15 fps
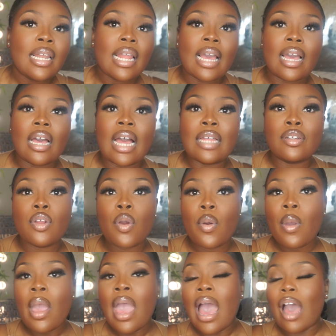Like, I
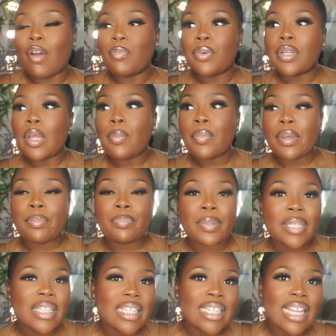know I've been a bit busy,